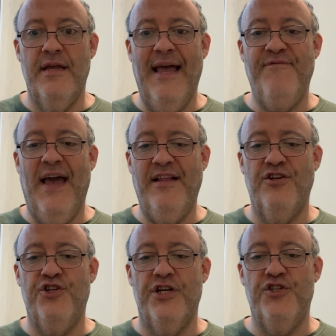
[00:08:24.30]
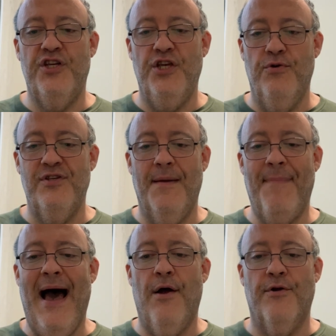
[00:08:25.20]
advantages to using
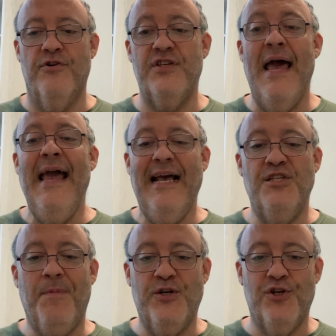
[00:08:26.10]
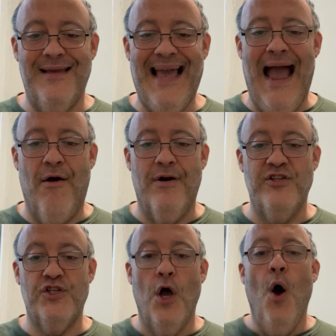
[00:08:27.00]
powders, especially
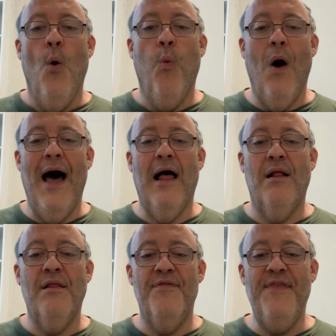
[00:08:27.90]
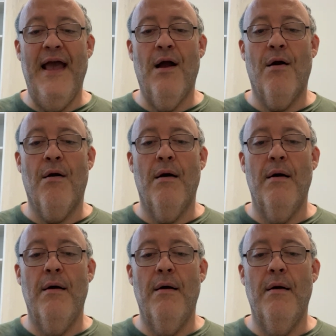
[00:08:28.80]
carrots. While there
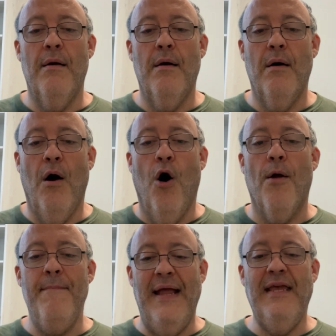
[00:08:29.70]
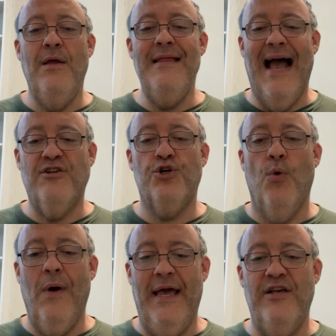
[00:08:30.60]
are many
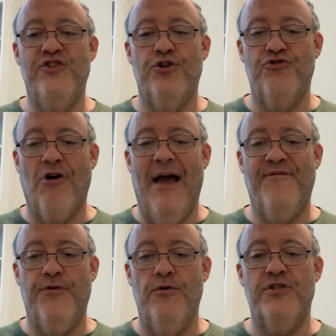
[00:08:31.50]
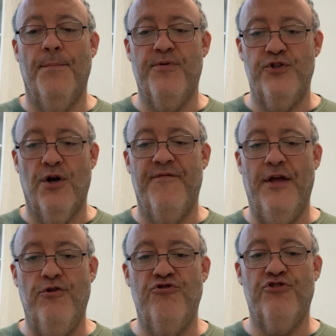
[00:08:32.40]
natural ways to dry foods and preserve
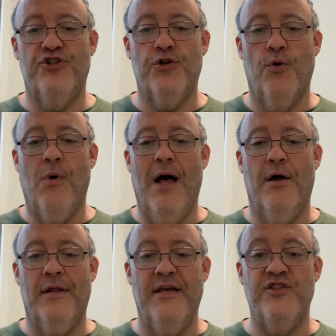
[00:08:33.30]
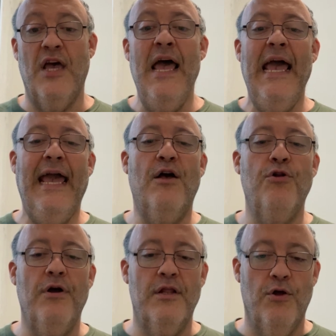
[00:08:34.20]
their nutritional qualities,
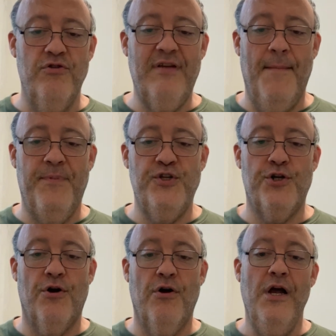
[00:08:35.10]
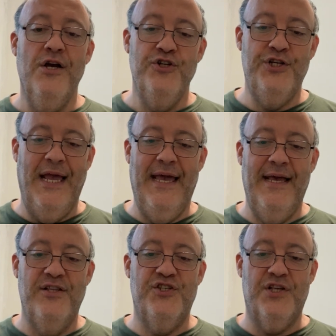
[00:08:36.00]
including low temperature,
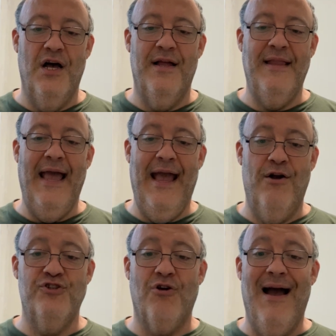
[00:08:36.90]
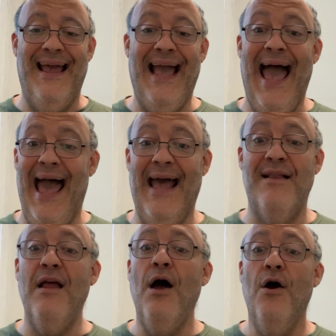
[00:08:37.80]
shade, sun, air drying,
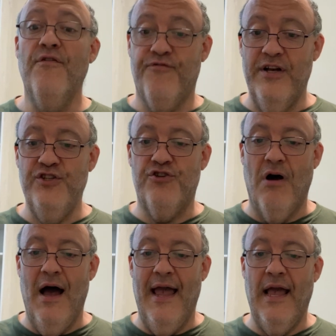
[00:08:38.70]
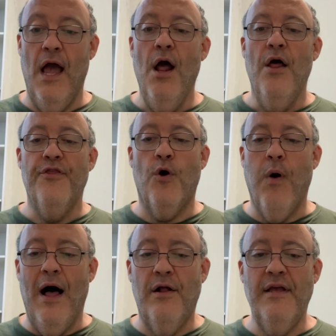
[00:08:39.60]
and freeze drying, the
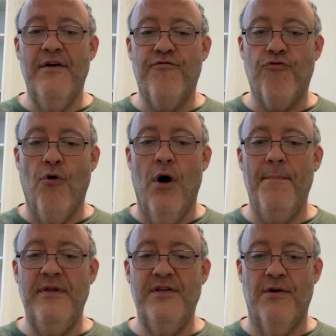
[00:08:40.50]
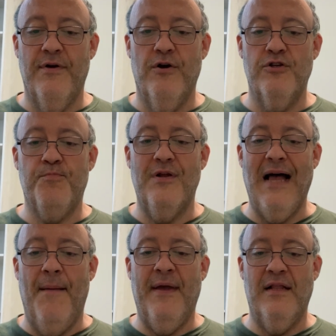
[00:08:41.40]
quality of raw materials
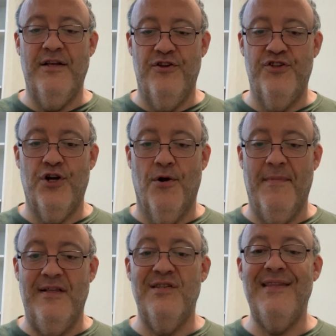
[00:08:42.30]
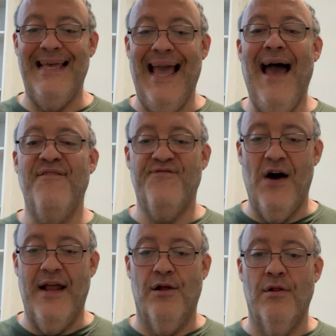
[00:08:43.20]
predominantly determines the
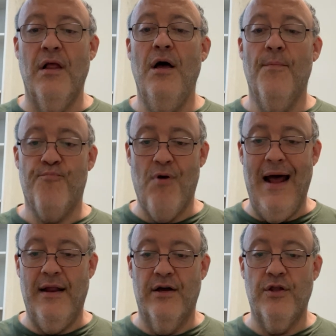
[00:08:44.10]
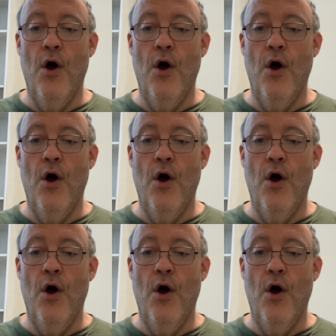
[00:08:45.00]
final product.